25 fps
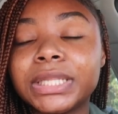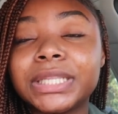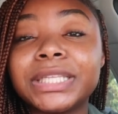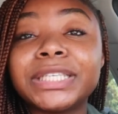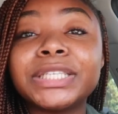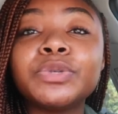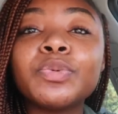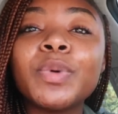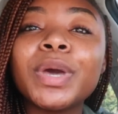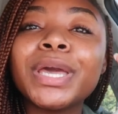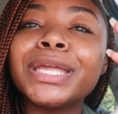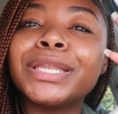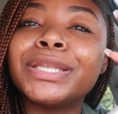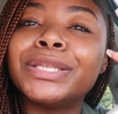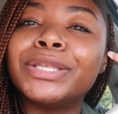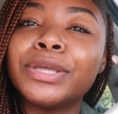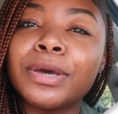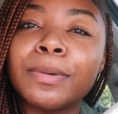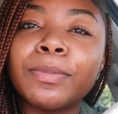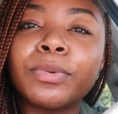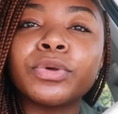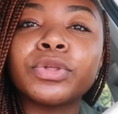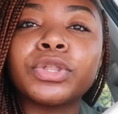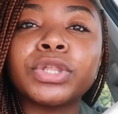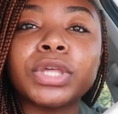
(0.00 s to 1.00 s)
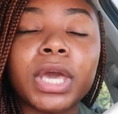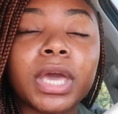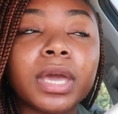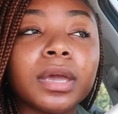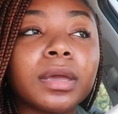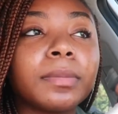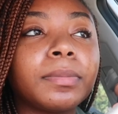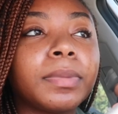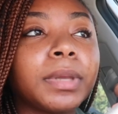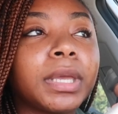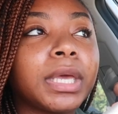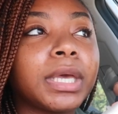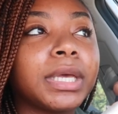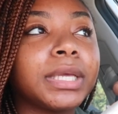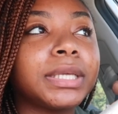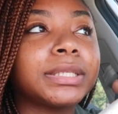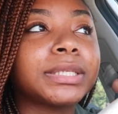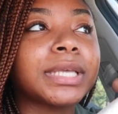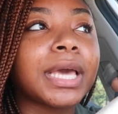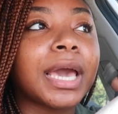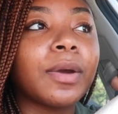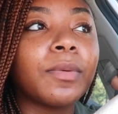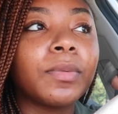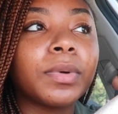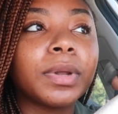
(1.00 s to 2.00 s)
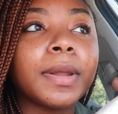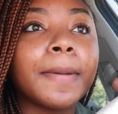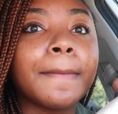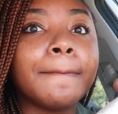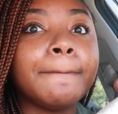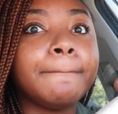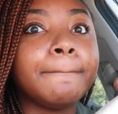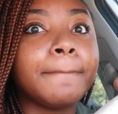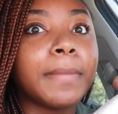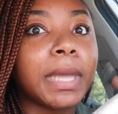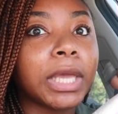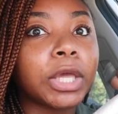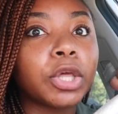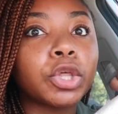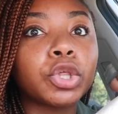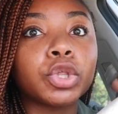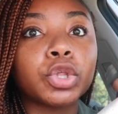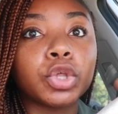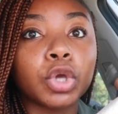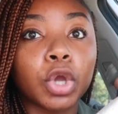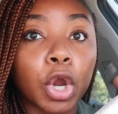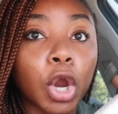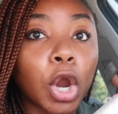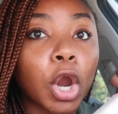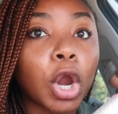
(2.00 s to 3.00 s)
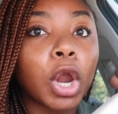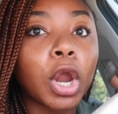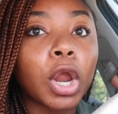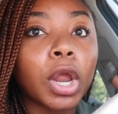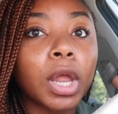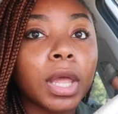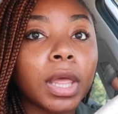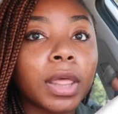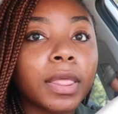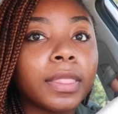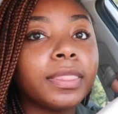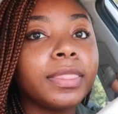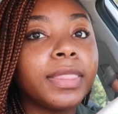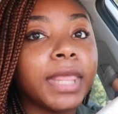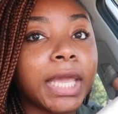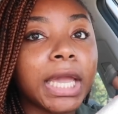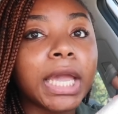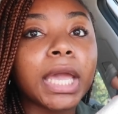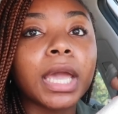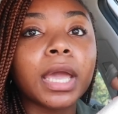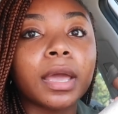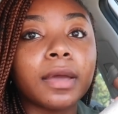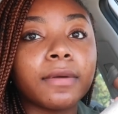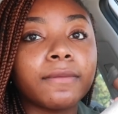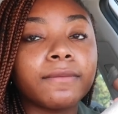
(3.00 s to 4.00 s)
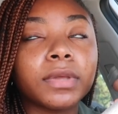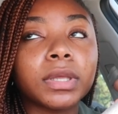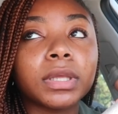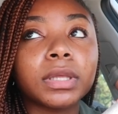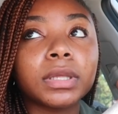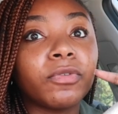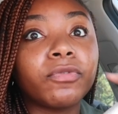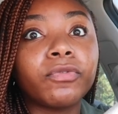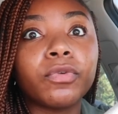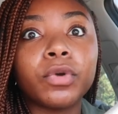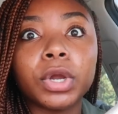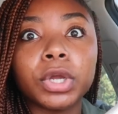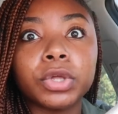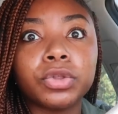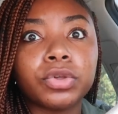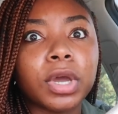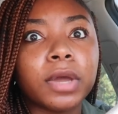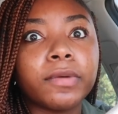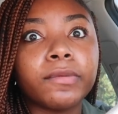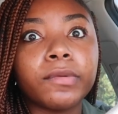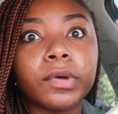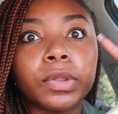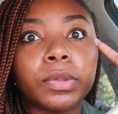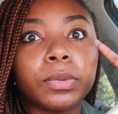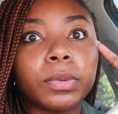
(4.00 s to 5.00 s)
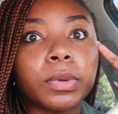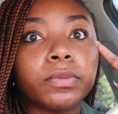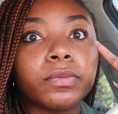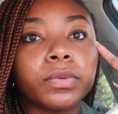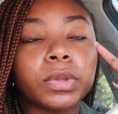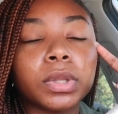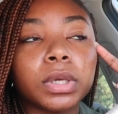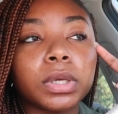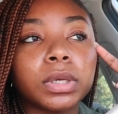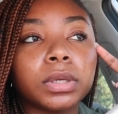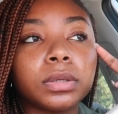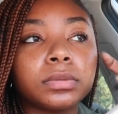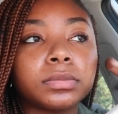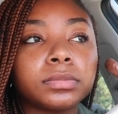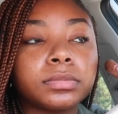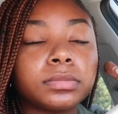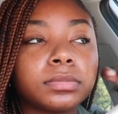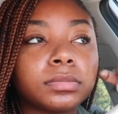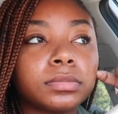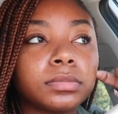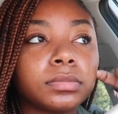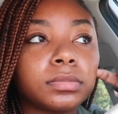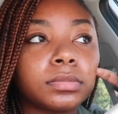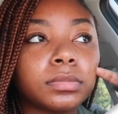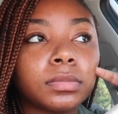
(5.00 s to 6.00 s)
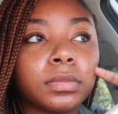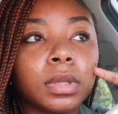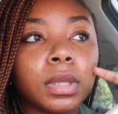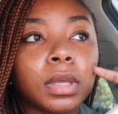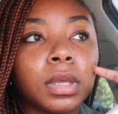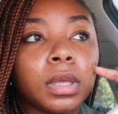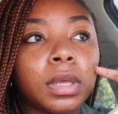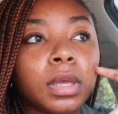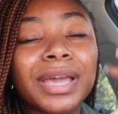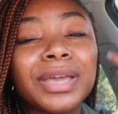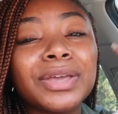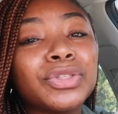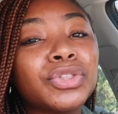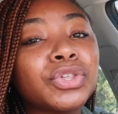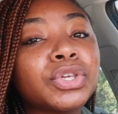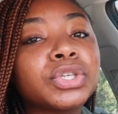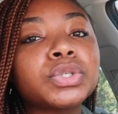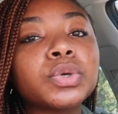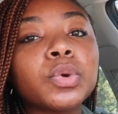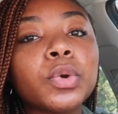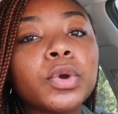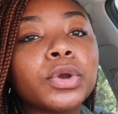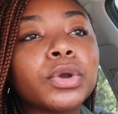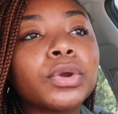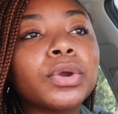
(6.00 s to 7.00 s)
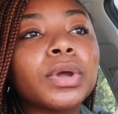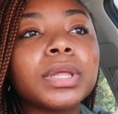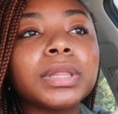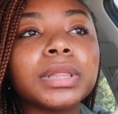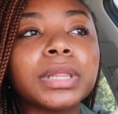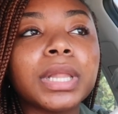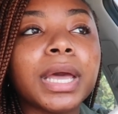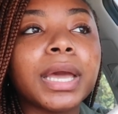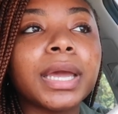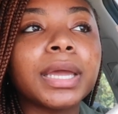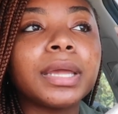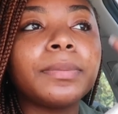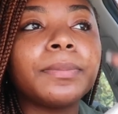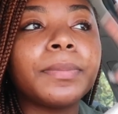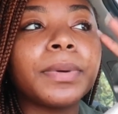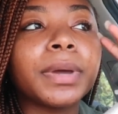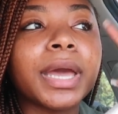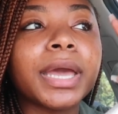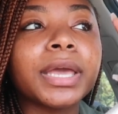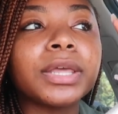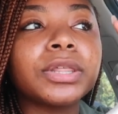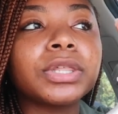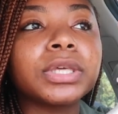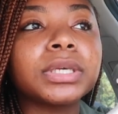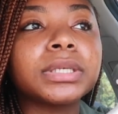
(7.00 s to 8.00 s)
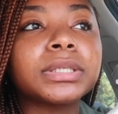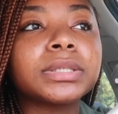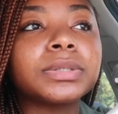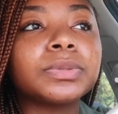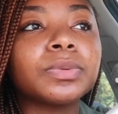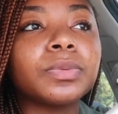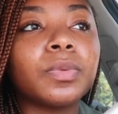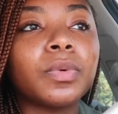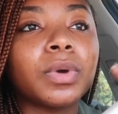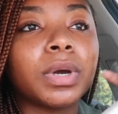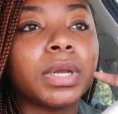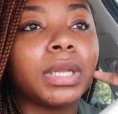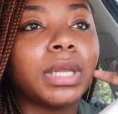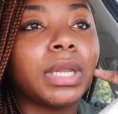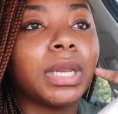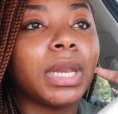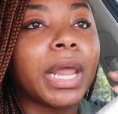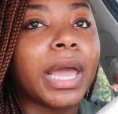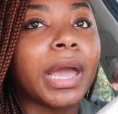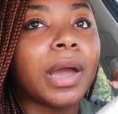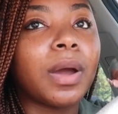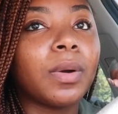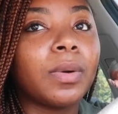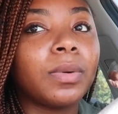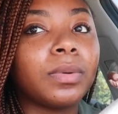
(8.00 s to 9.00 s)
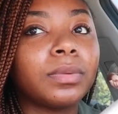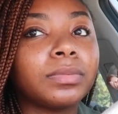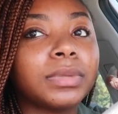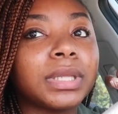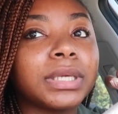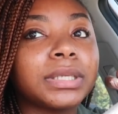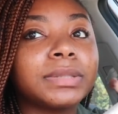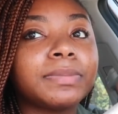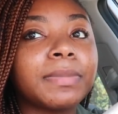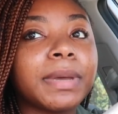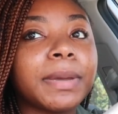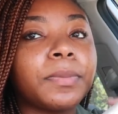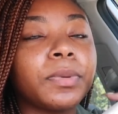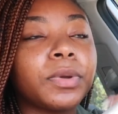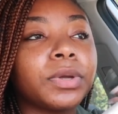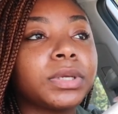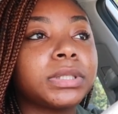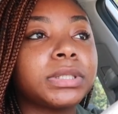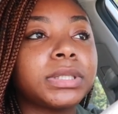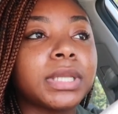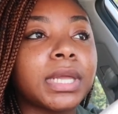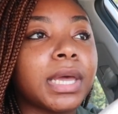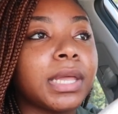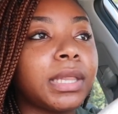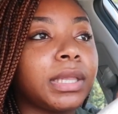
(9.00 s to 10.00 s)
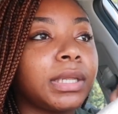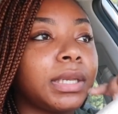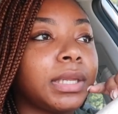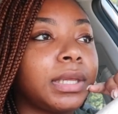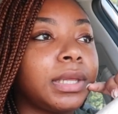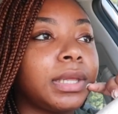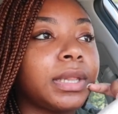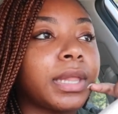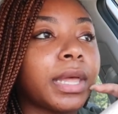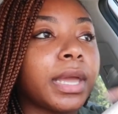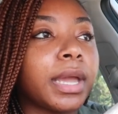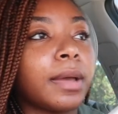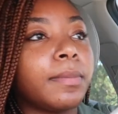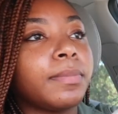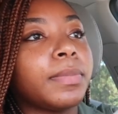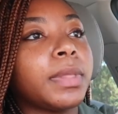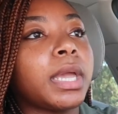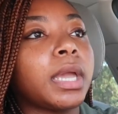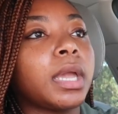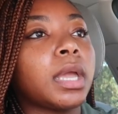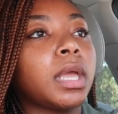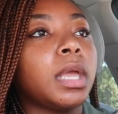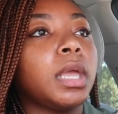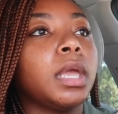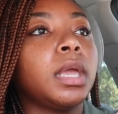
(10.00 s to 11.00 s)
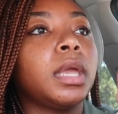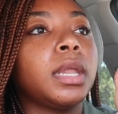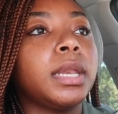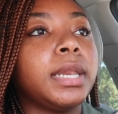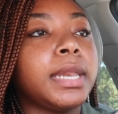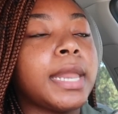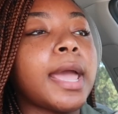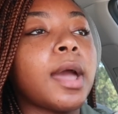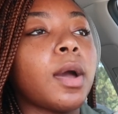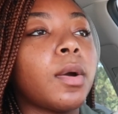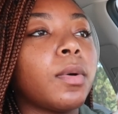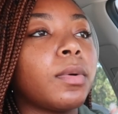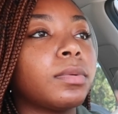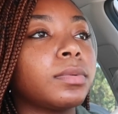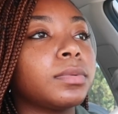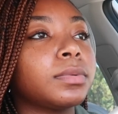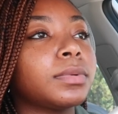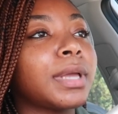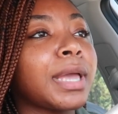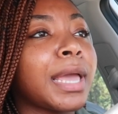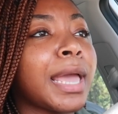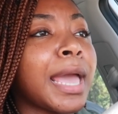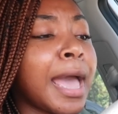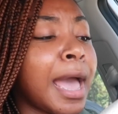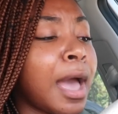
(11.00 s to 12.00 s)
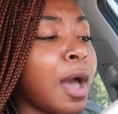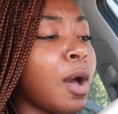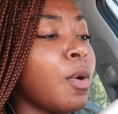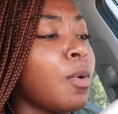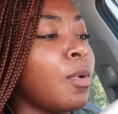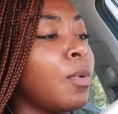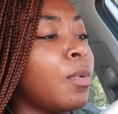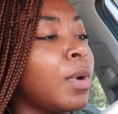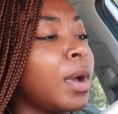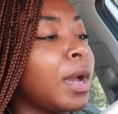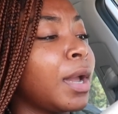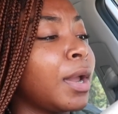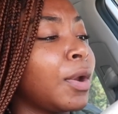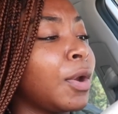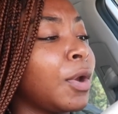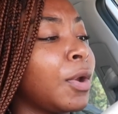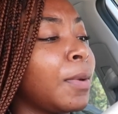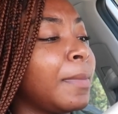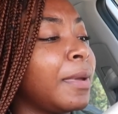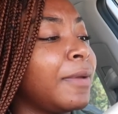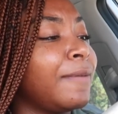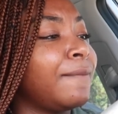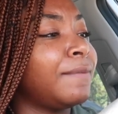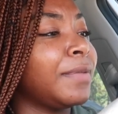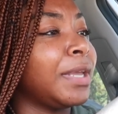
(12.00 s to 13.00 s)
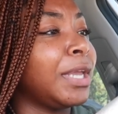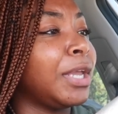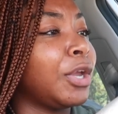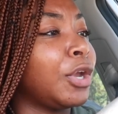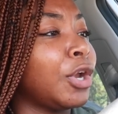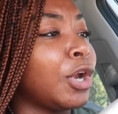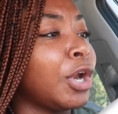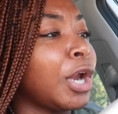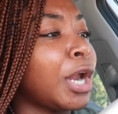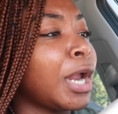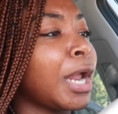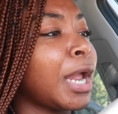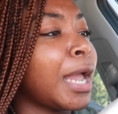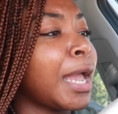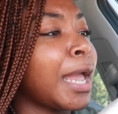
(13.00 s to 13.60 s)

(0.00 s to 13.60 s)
This is why I double check, because I want to make sure they have it before I drive all the way over there. I could just order online, but I just want it now. That's my personality. Like, I'm like, now. Ow! I hurt my finger.